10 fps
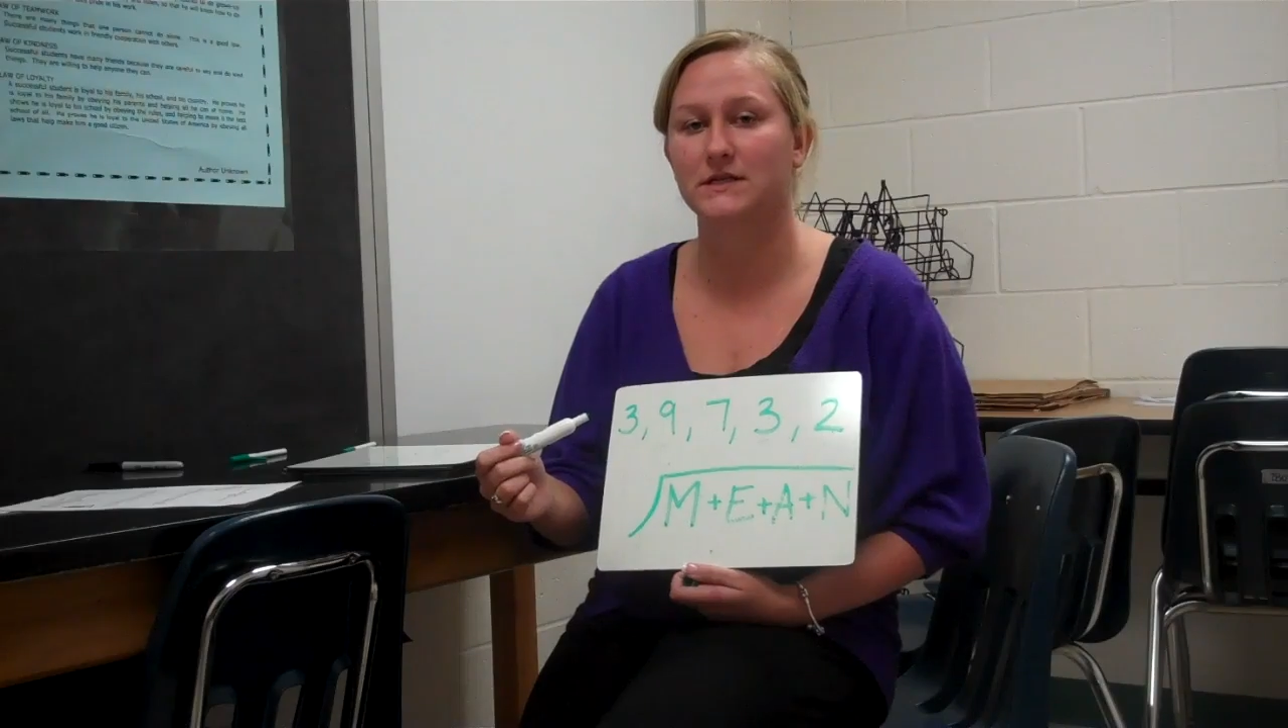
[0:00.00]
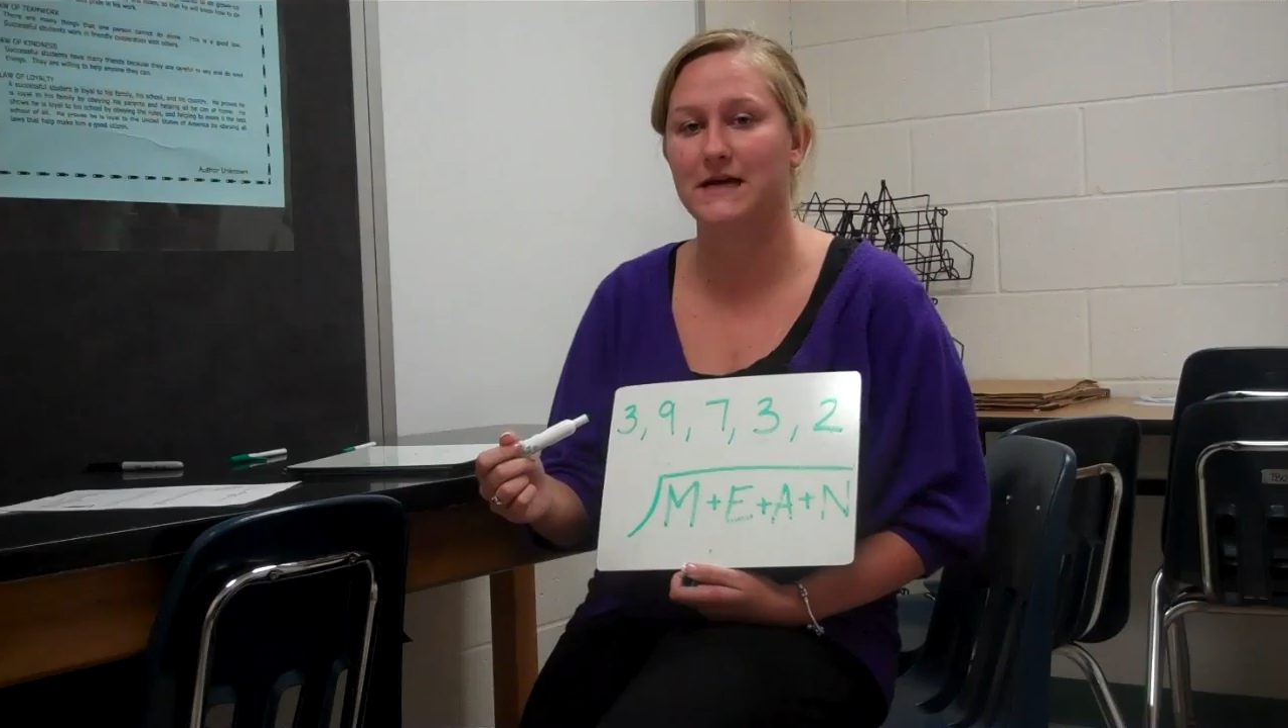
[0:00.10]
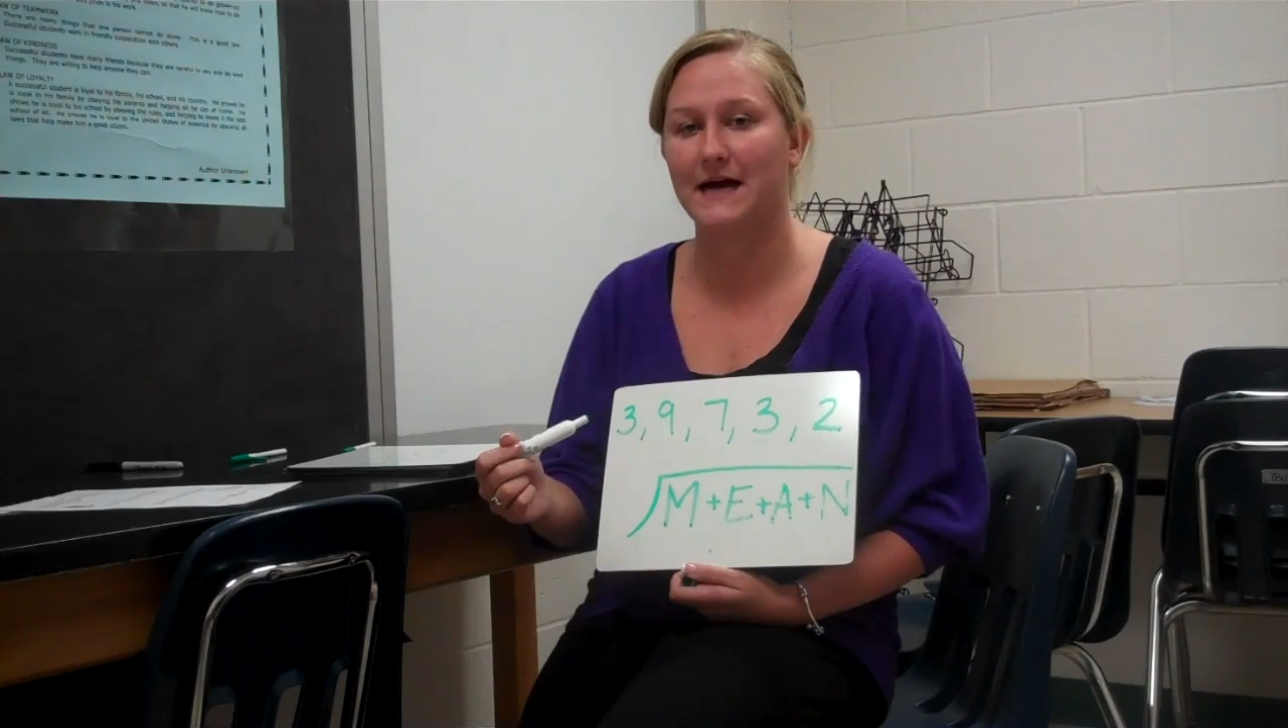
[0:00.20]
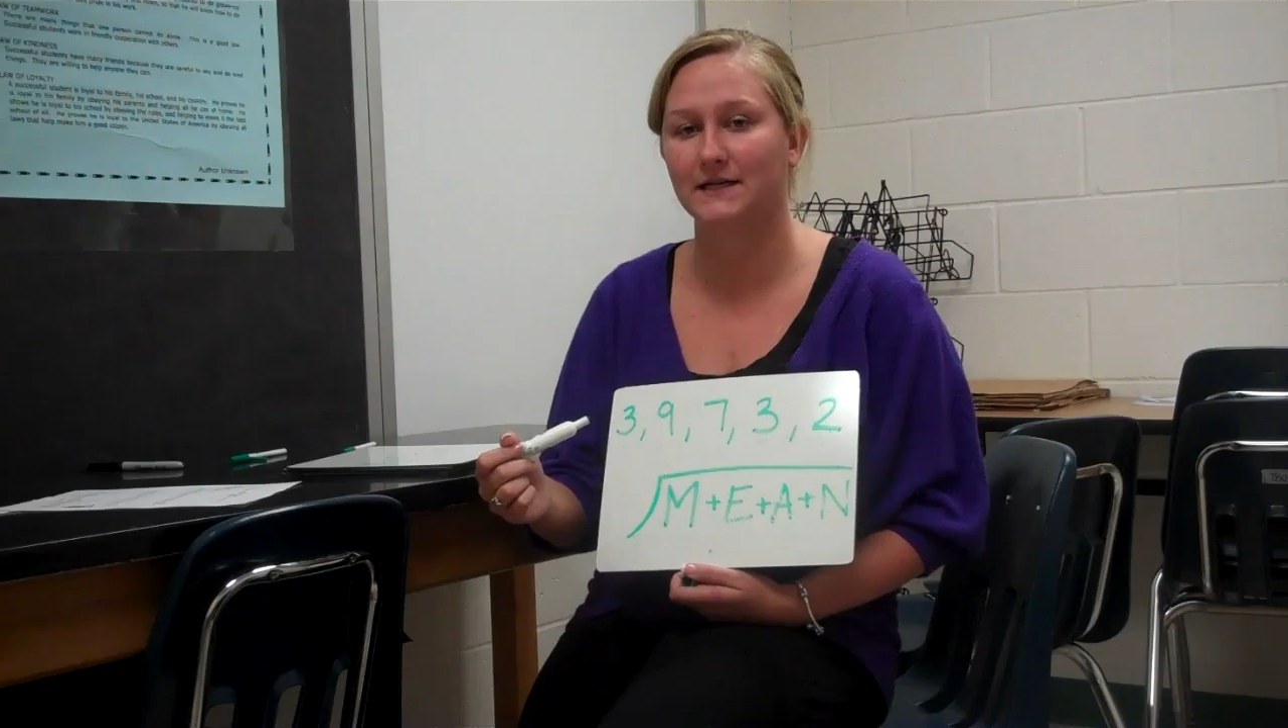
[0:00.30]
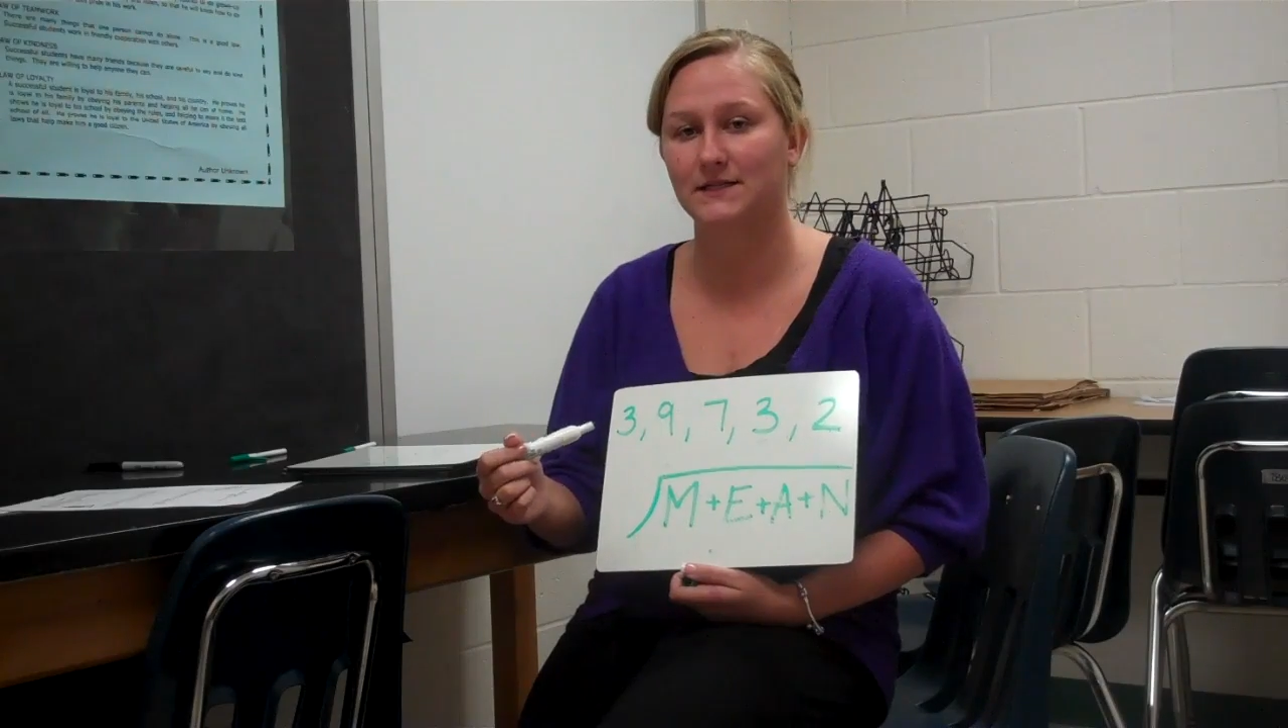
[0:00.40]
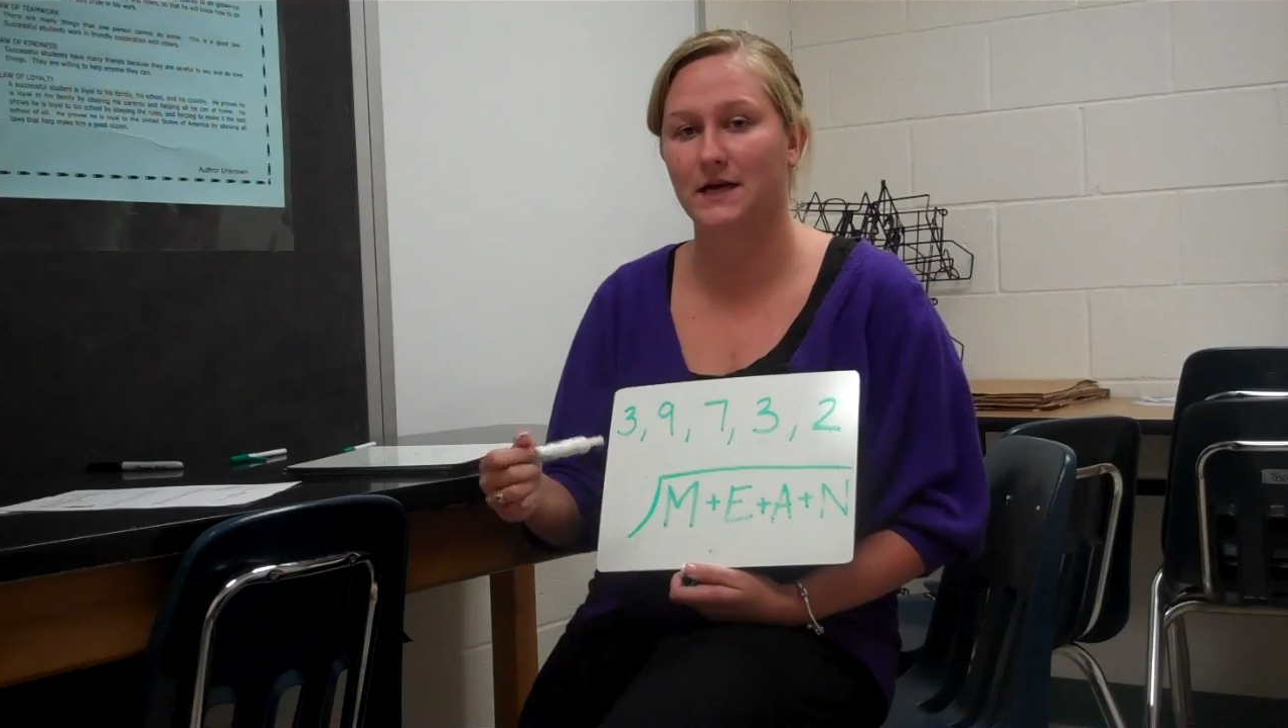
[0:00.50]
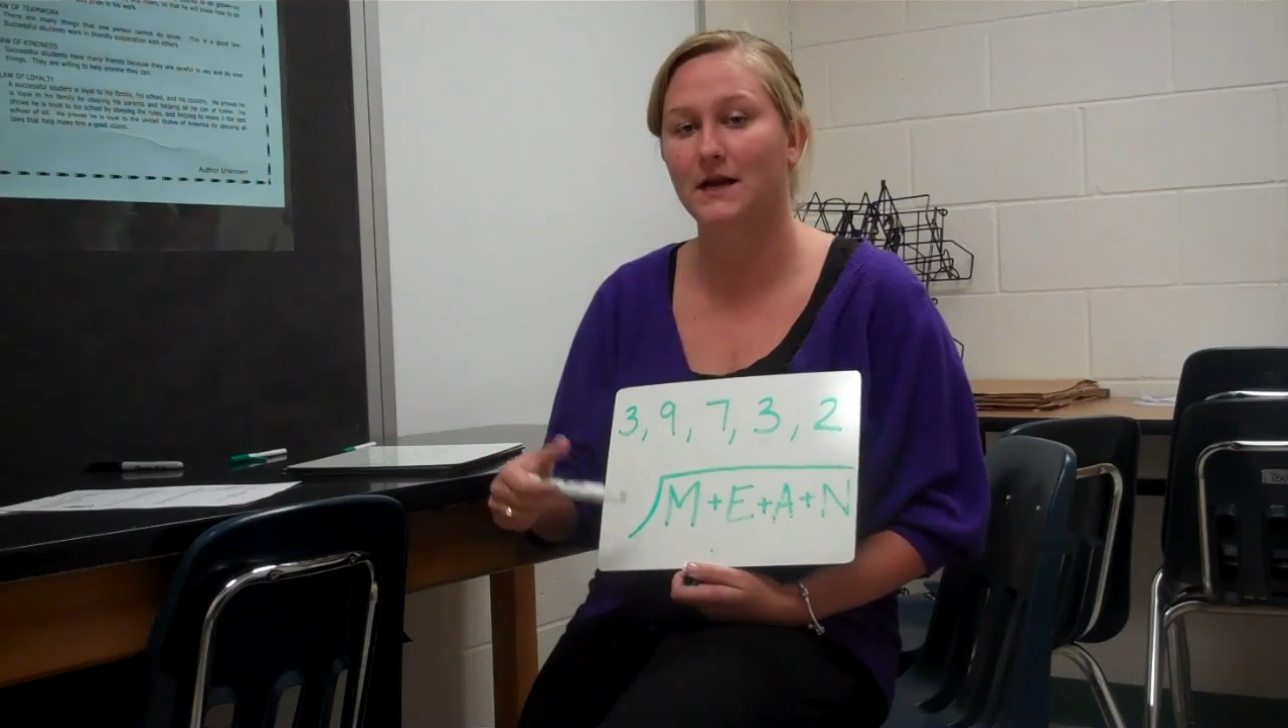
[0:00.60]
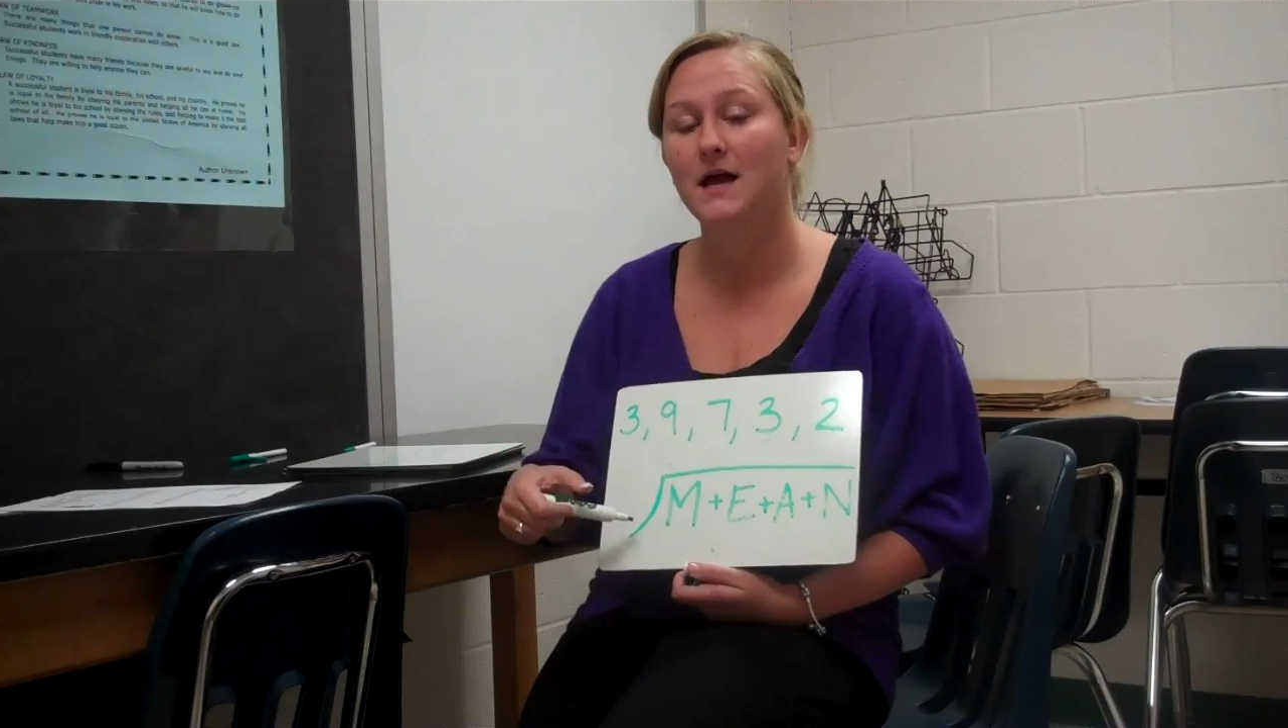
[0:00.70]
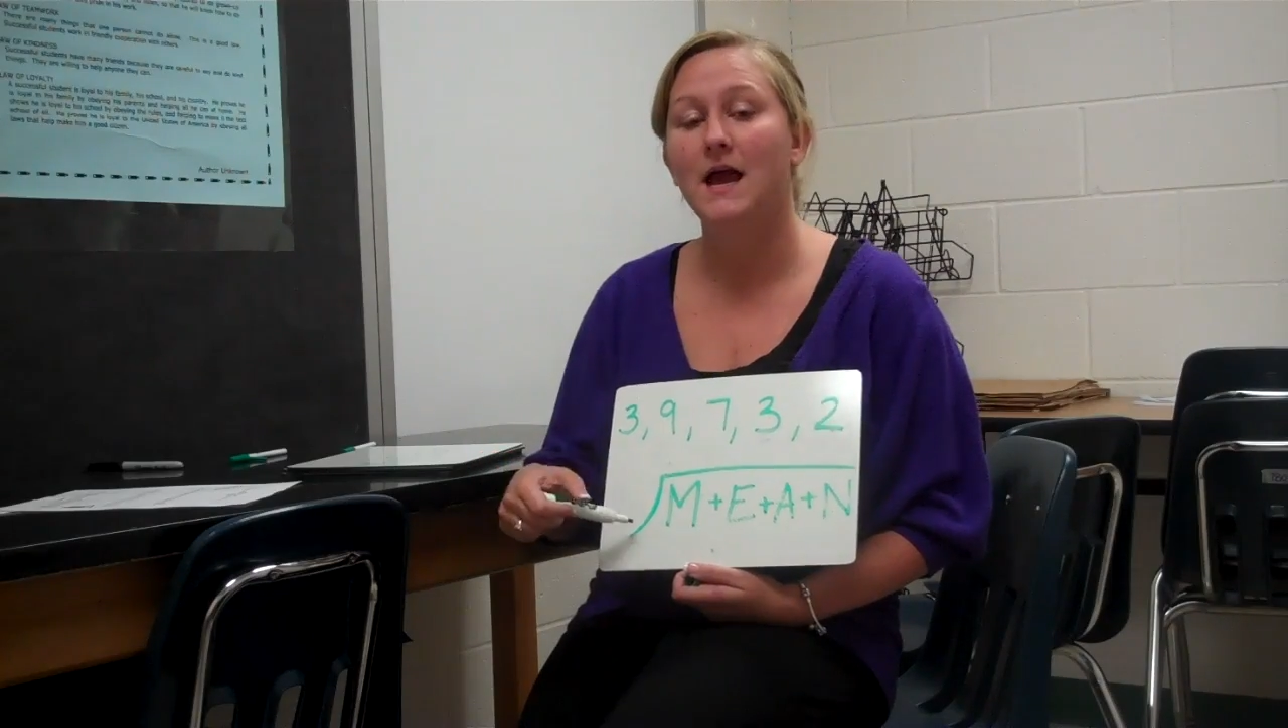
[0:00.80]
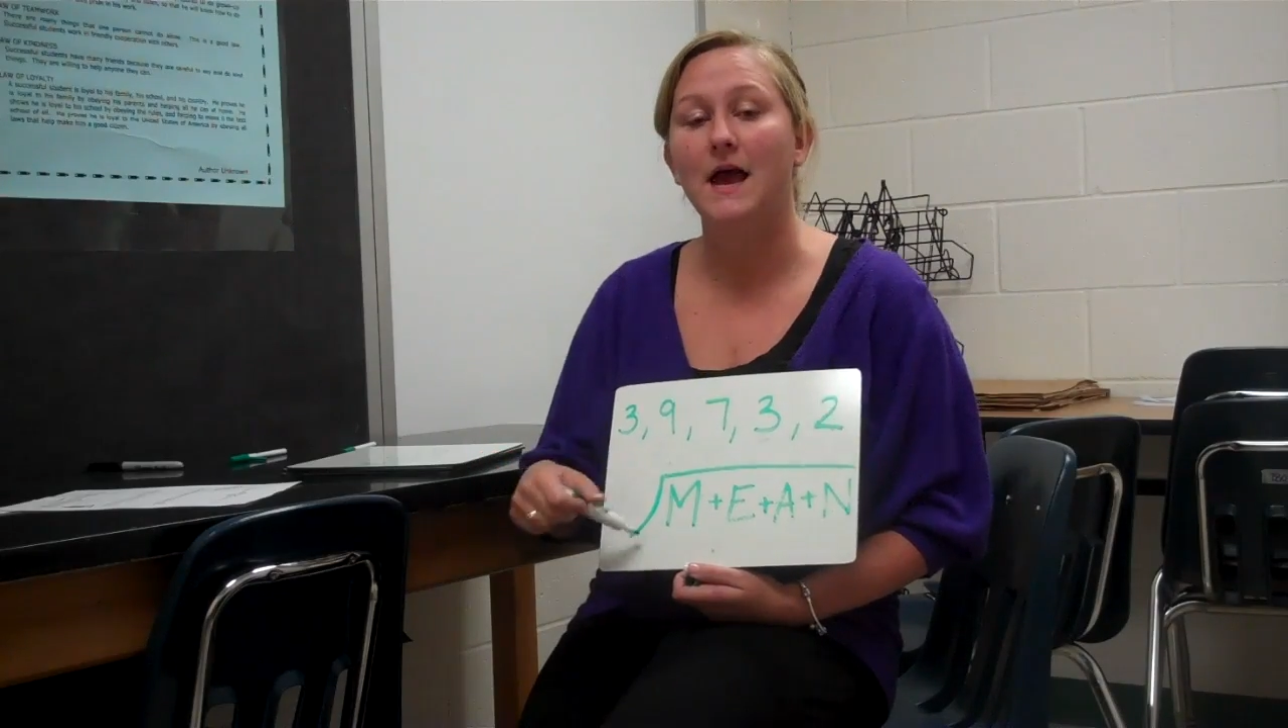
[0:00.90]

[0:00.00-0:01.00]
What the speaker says: in the data set